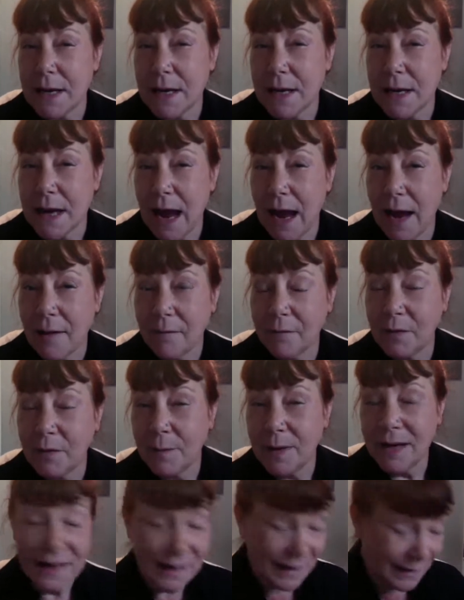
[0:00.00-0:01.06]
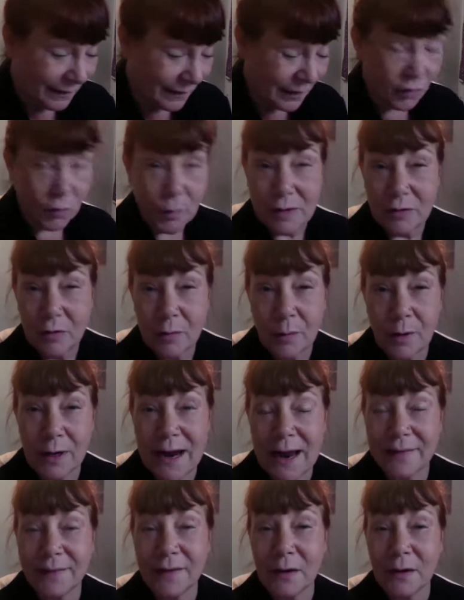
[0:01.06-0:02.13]
have to be in a situation where he
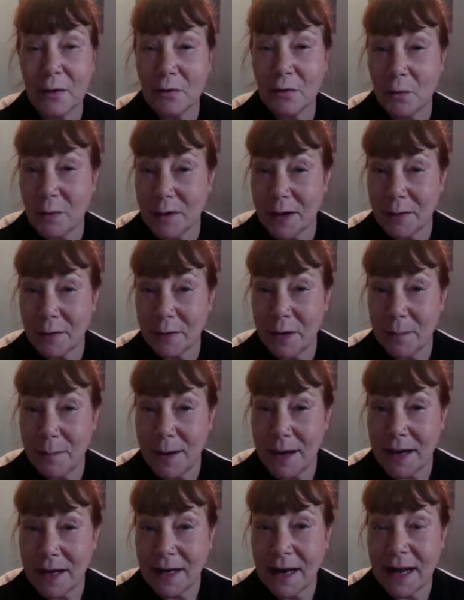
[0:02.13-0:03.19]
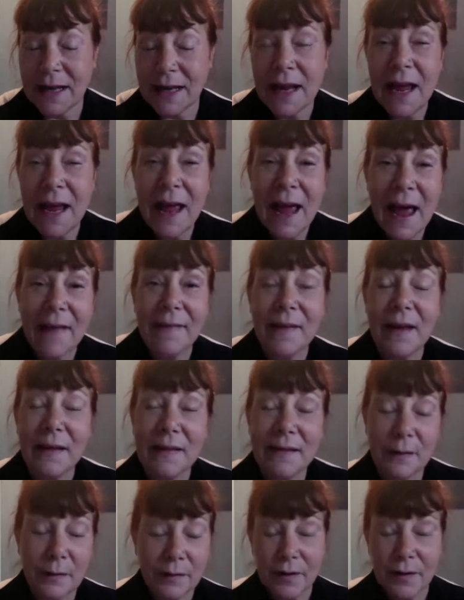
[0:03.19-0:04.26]
has to go to another debate again. And then
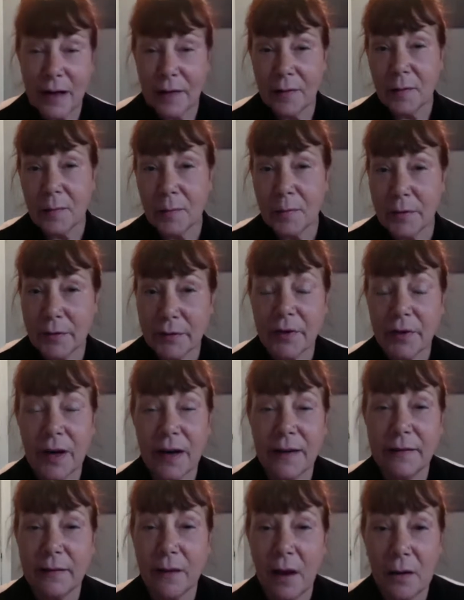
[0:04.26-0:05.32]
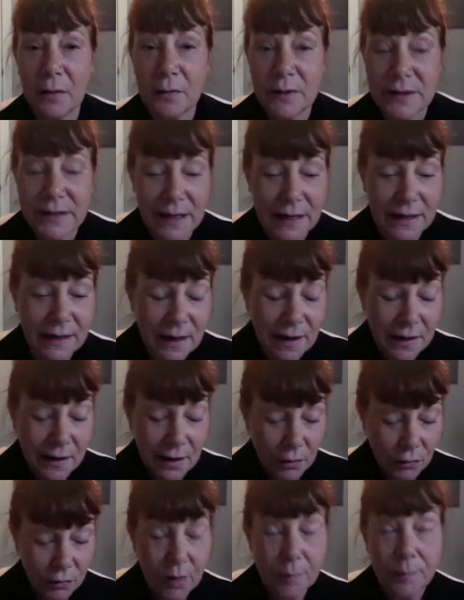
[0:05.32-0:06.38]
there was another person I saw who said
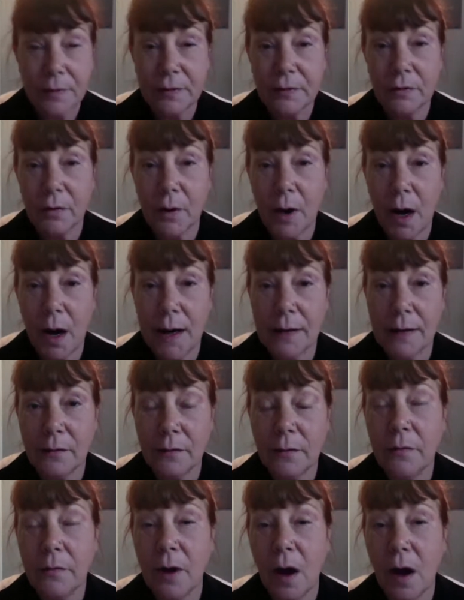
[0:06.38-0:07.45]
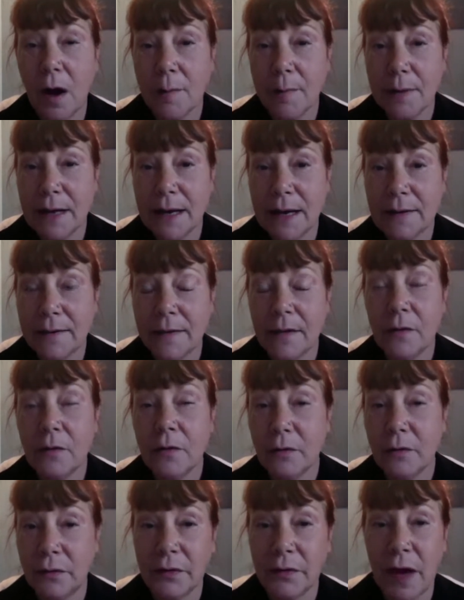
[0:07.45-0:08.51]
Trump is trying to dominate the
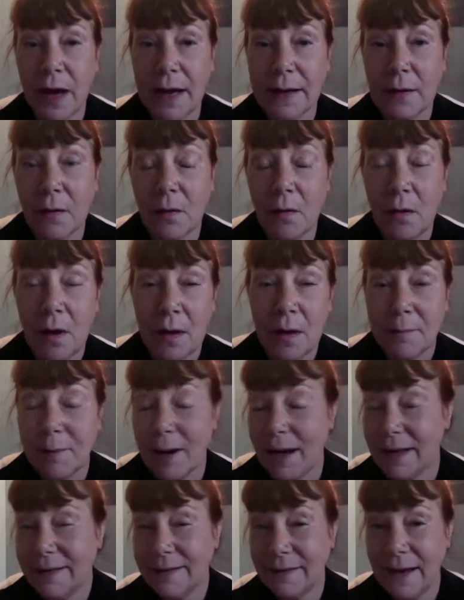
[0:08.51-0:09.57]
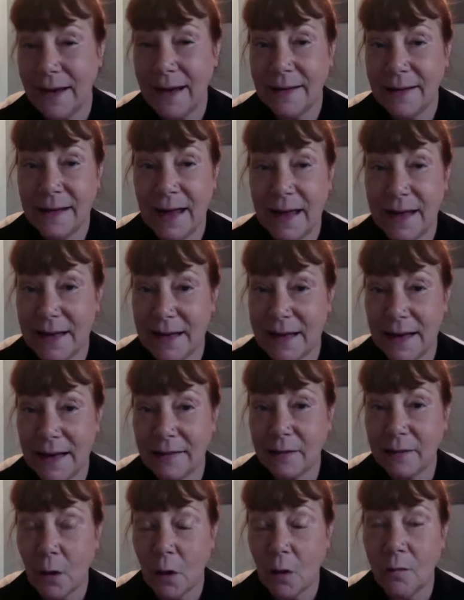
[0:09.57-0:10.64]
news cycle by saying that he
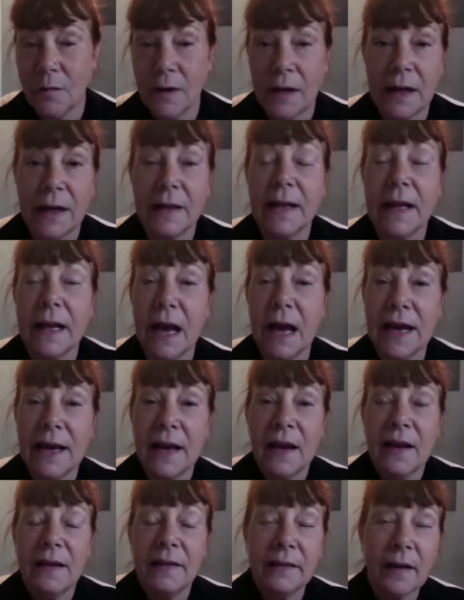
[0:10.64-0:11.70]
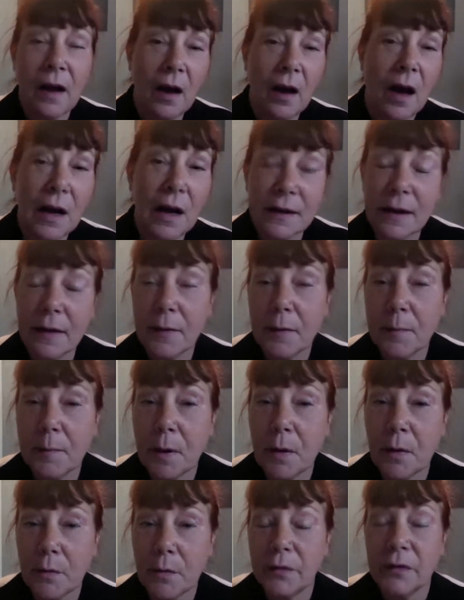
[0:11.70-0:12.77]
has COVID. And then I saw another
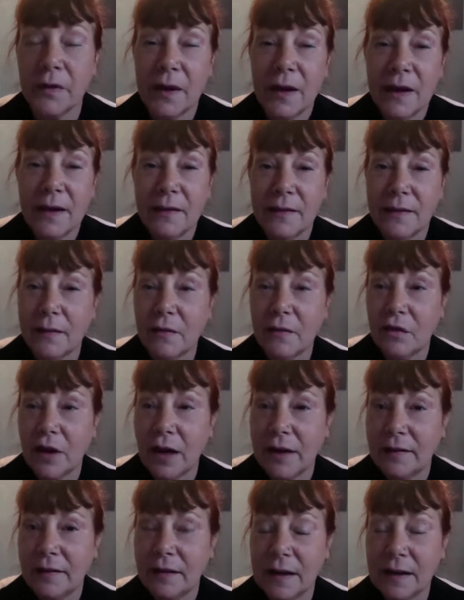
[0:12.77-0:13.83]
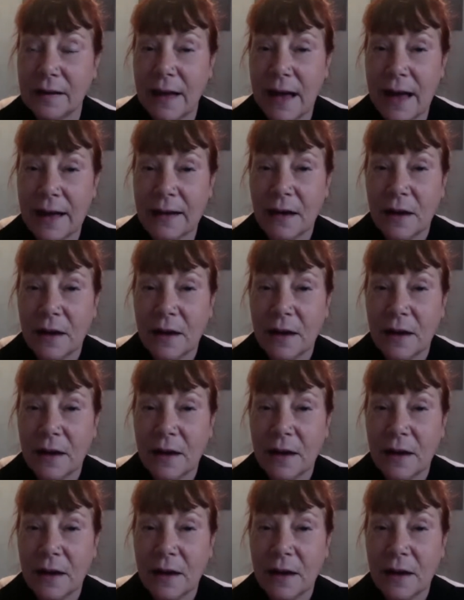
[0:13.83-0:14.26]
post suggesting that